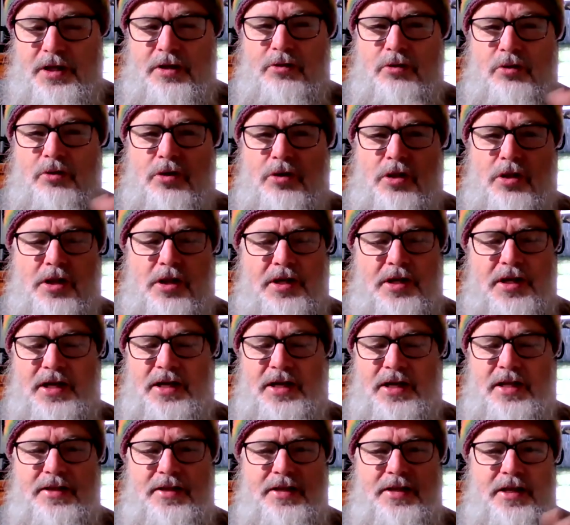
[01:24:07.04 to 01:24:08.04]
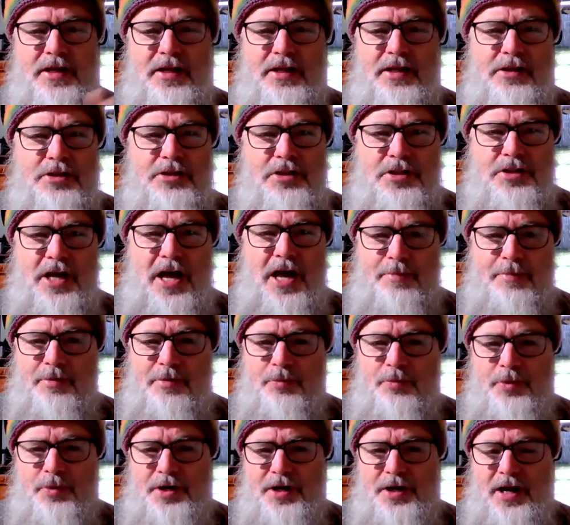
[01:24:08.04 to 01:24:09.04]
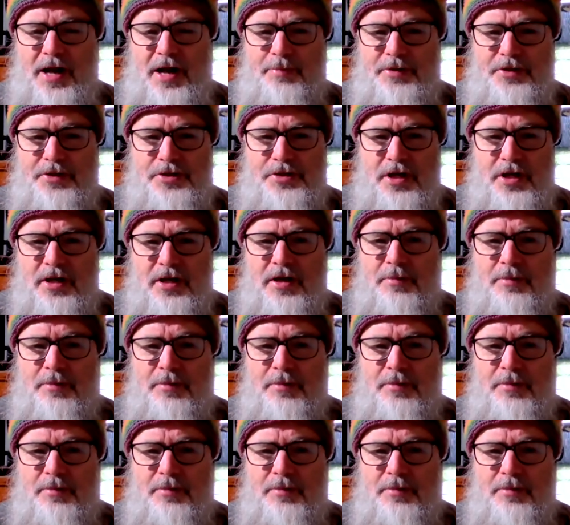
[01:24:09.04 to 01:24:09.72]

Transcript: It can look like anything. It'll just happen when it happens.